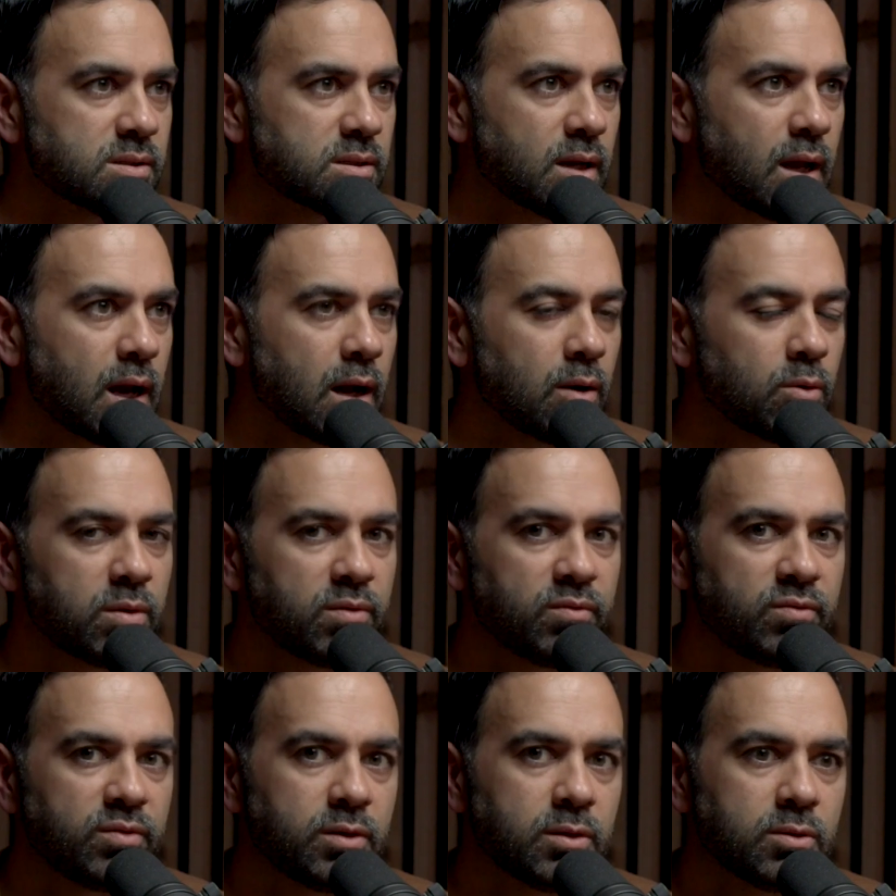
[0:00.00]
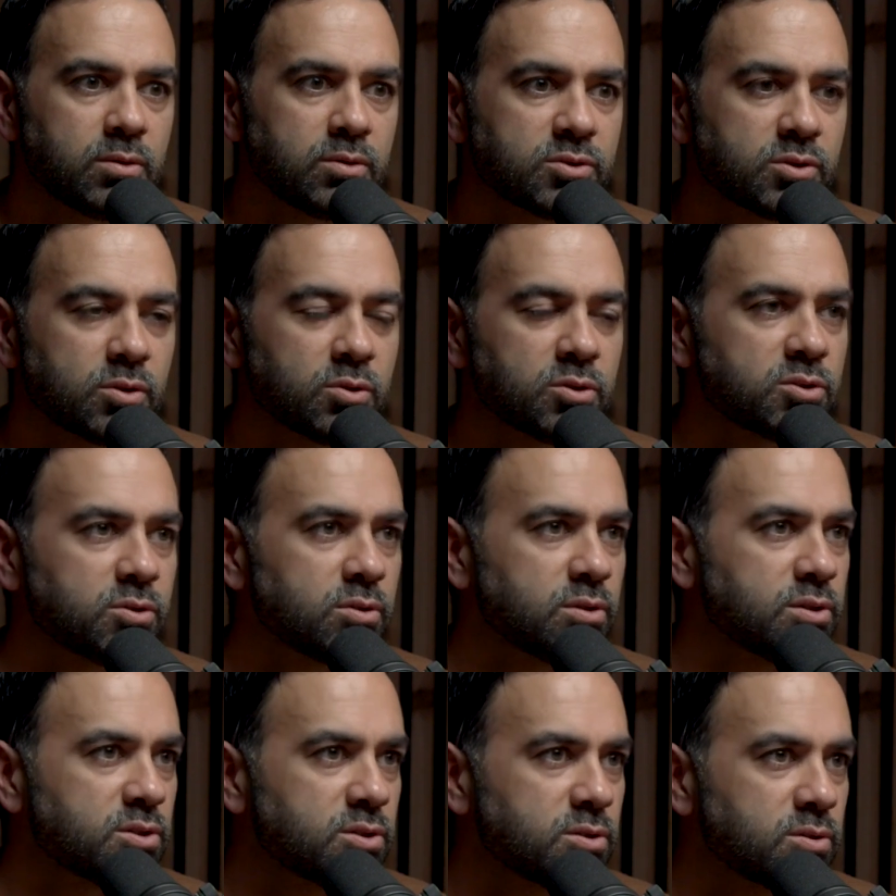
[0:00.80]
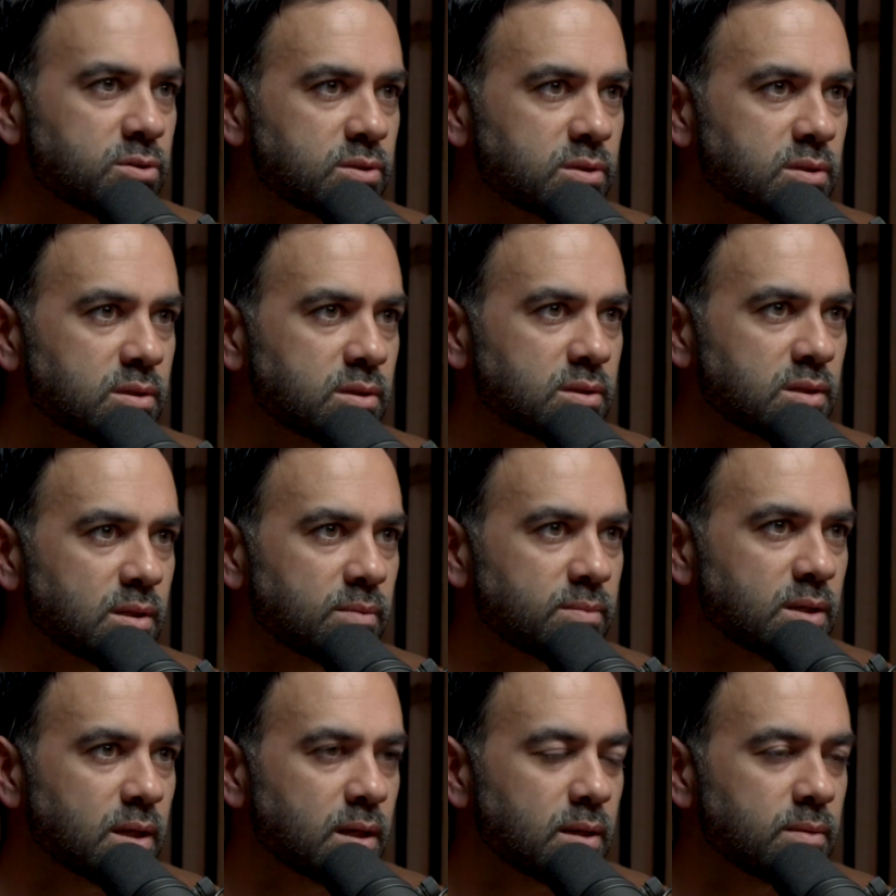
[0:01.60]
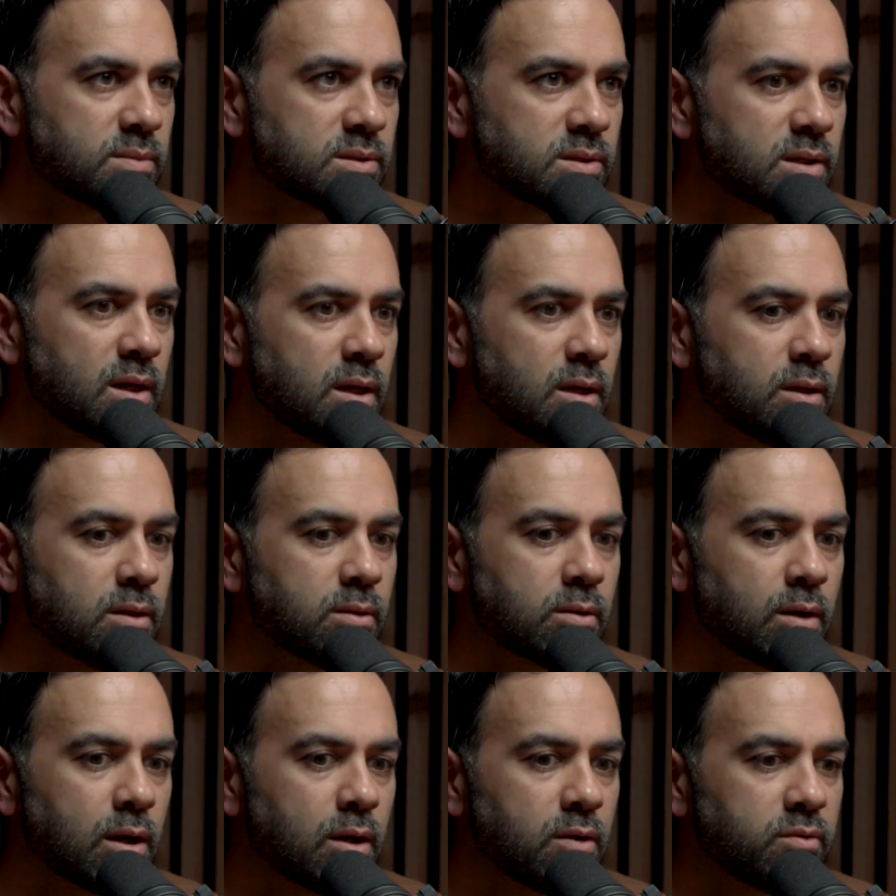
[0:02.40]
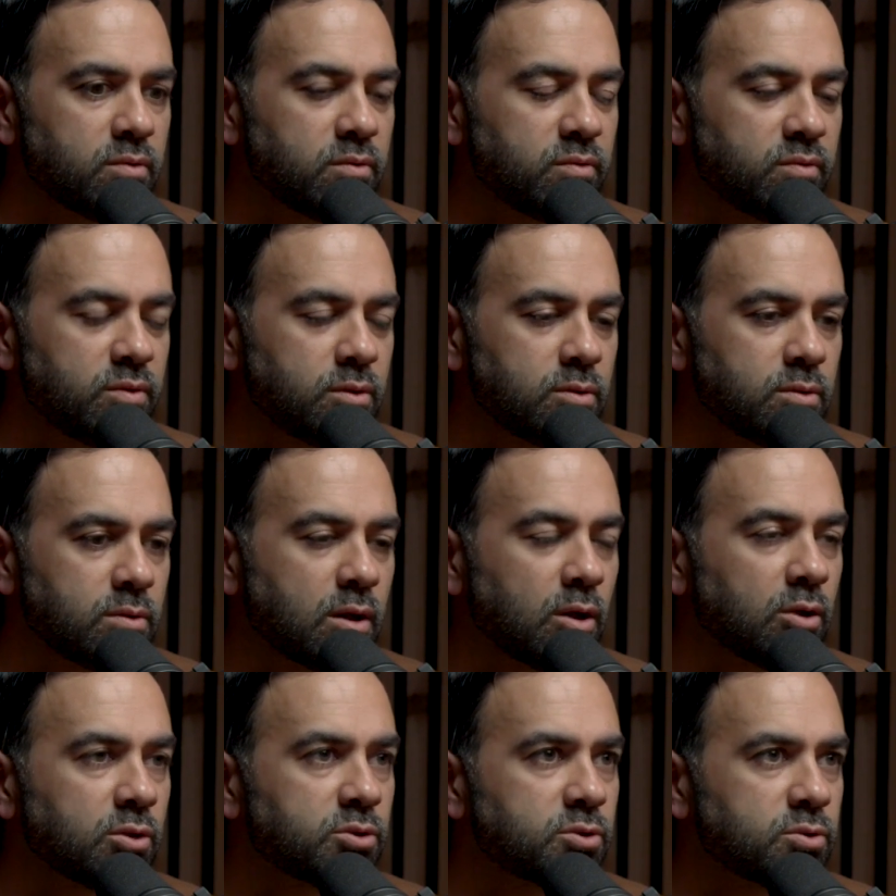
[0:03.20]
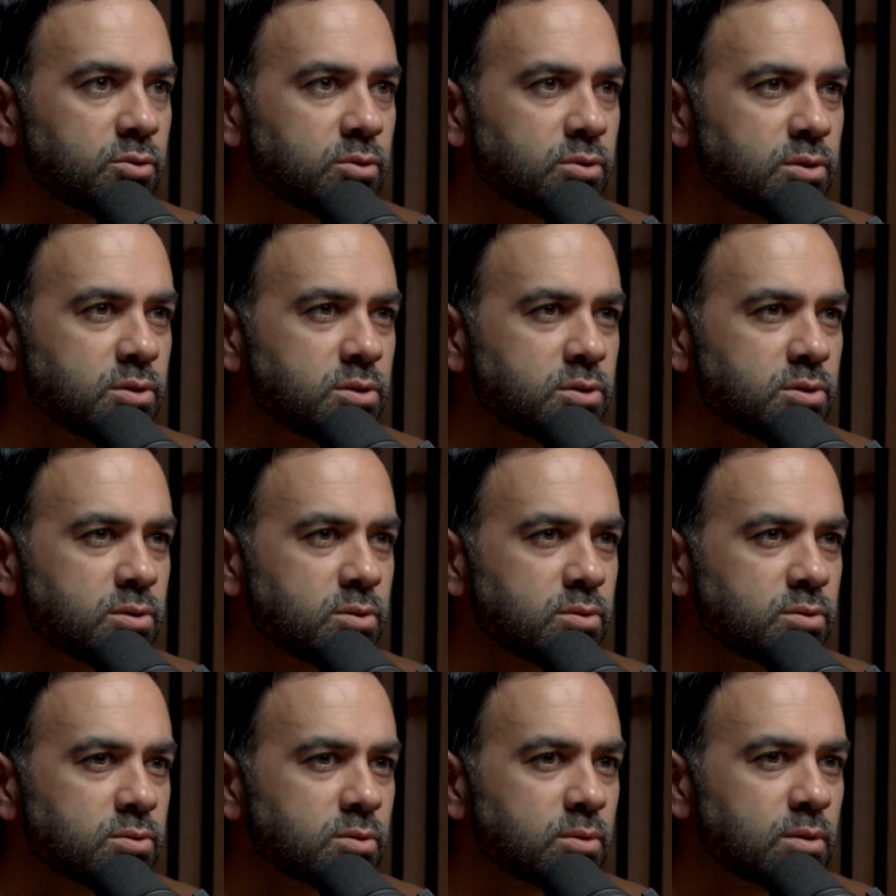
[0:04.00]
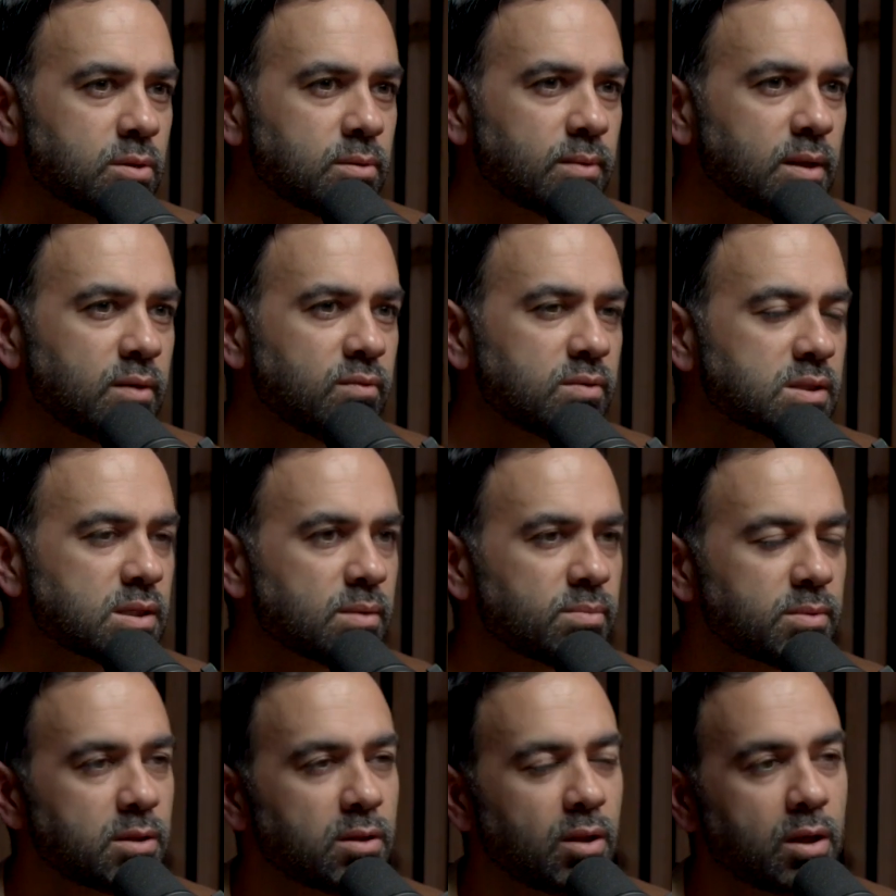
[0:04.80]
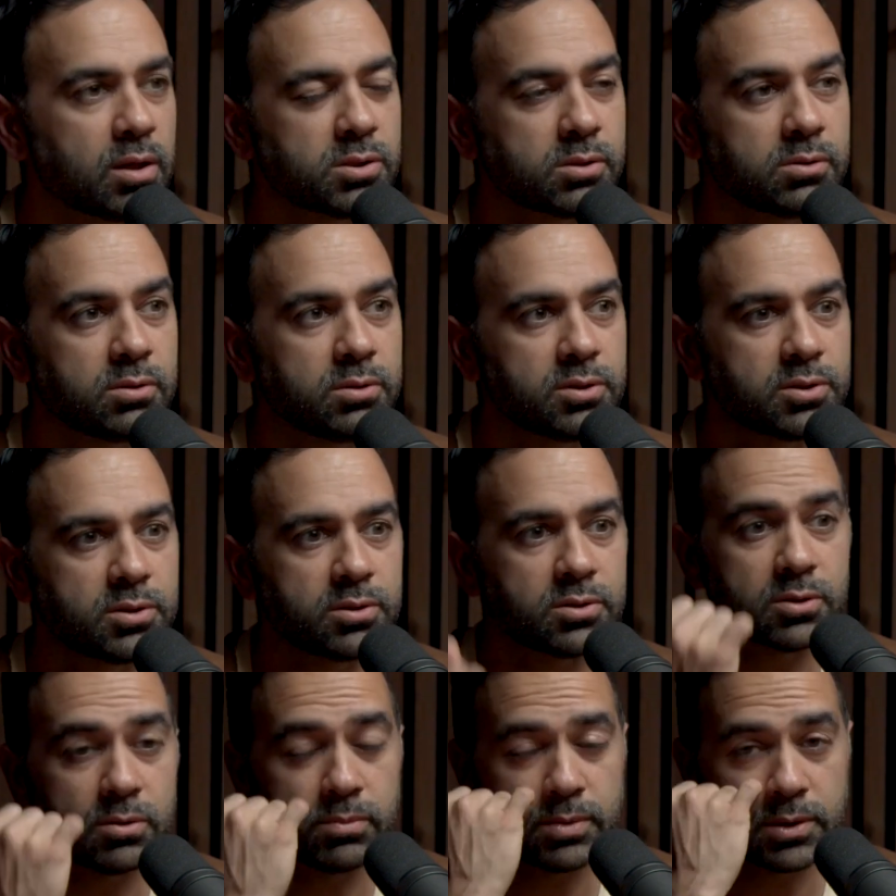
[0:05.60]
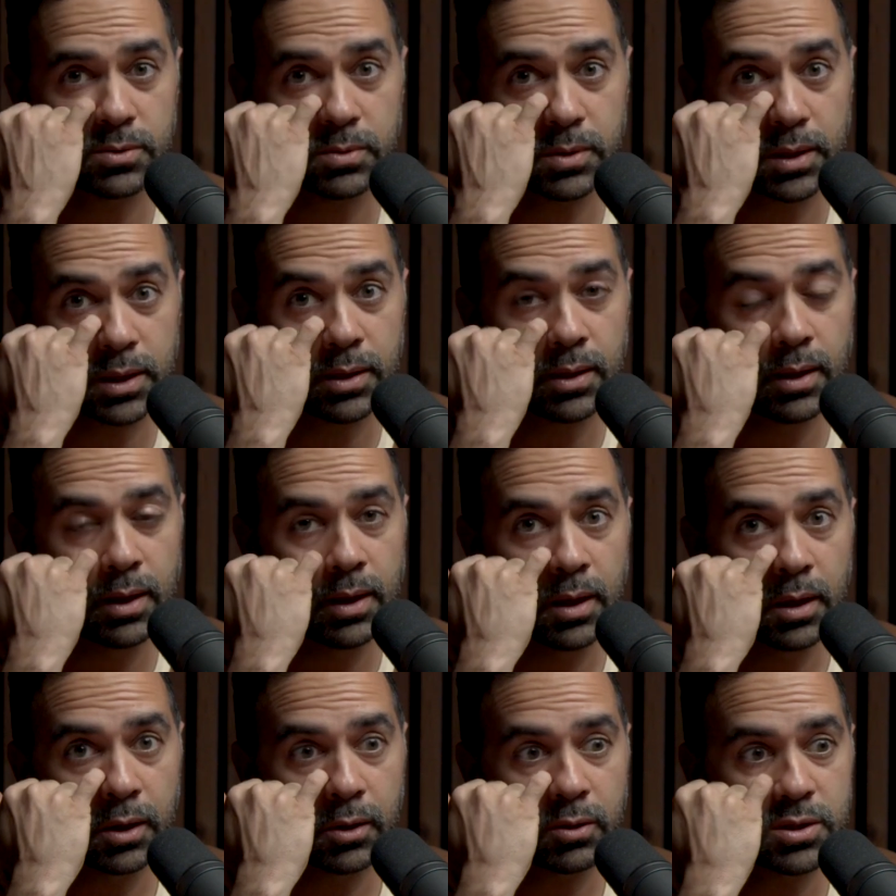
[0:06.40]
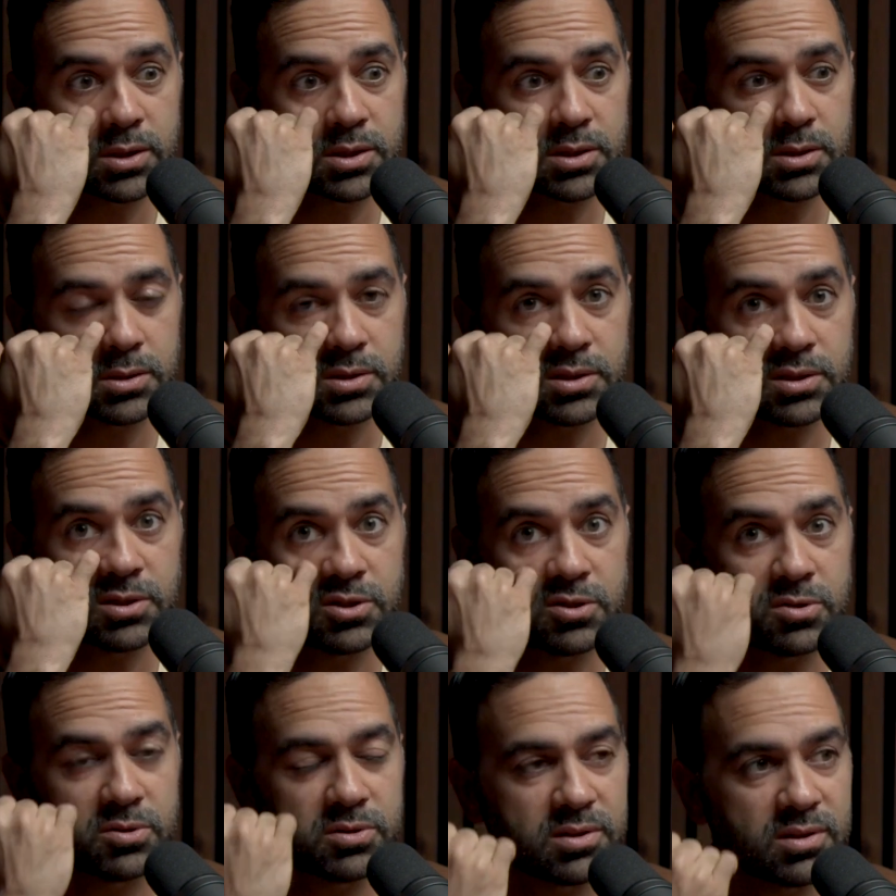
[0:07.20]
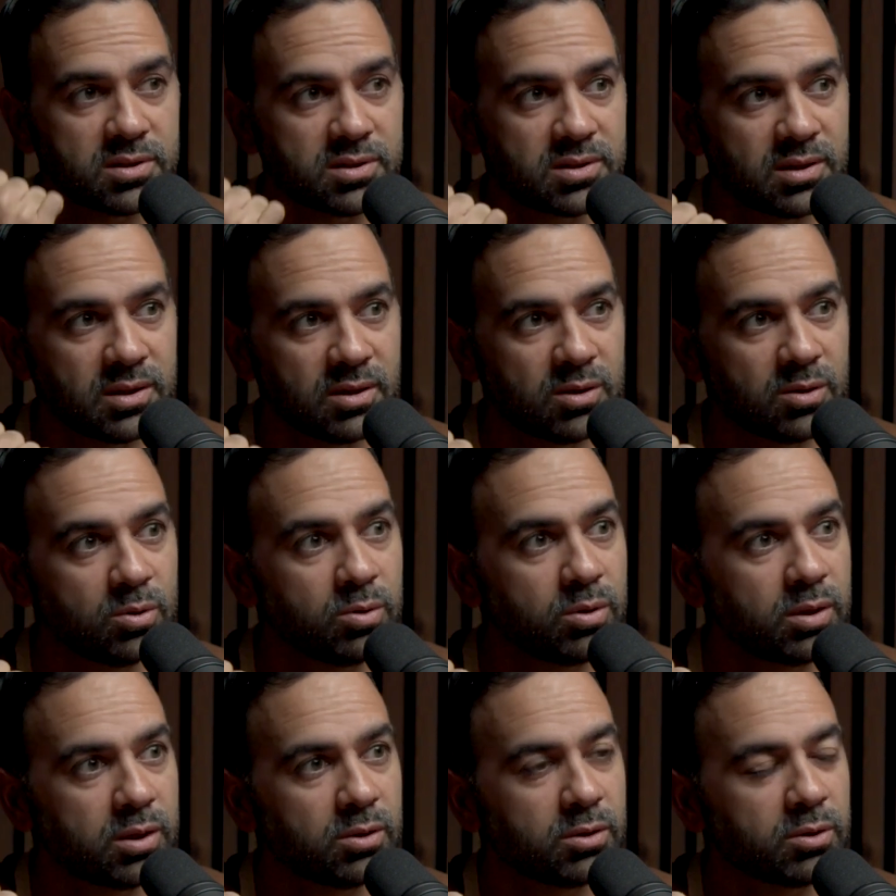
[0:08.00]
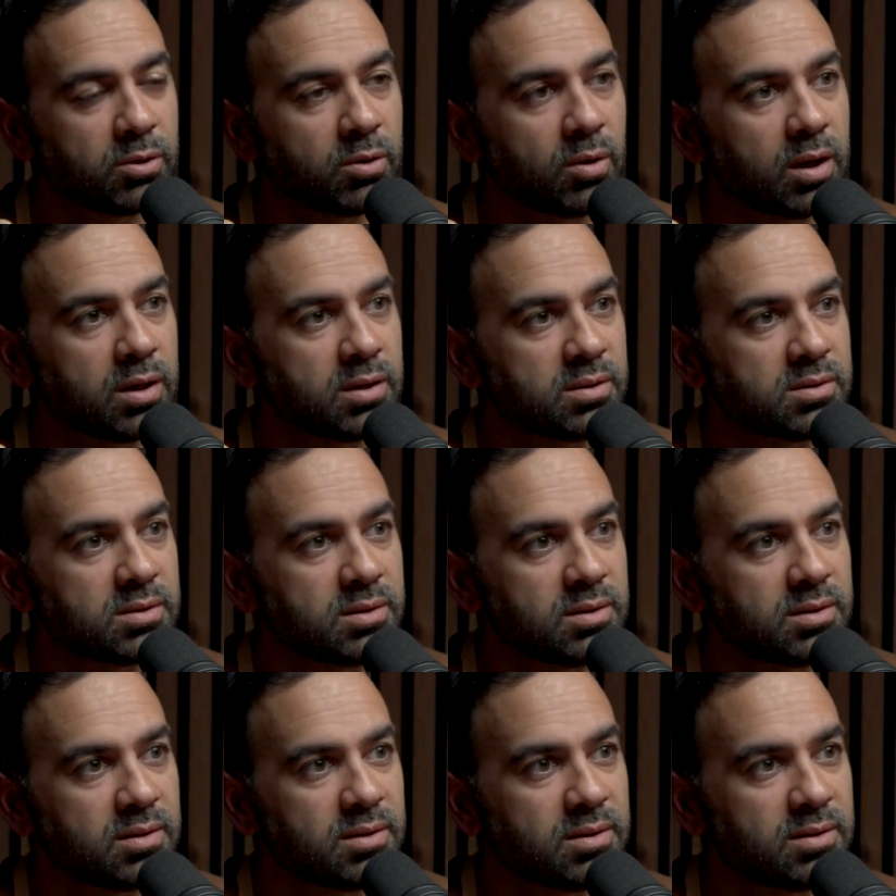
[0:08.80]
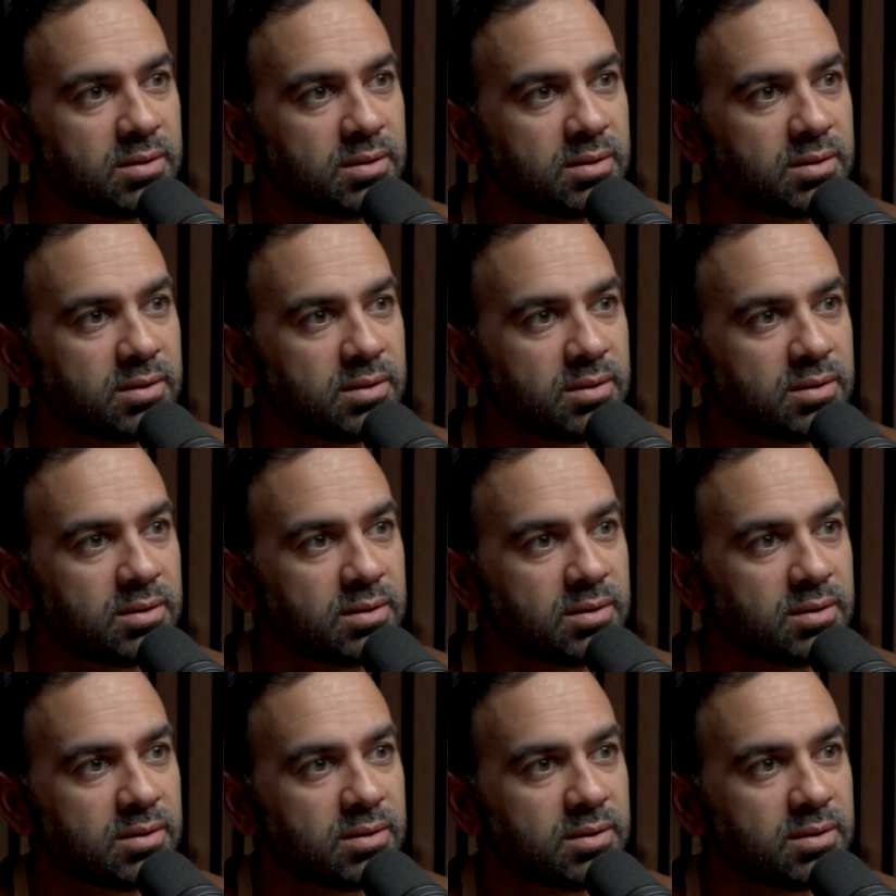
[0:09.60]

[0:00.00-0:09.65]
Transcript: and how we view social issues sometimes, or how we view cultural issues, or even some theological issues. So between Christians and Jews is who killed Christ,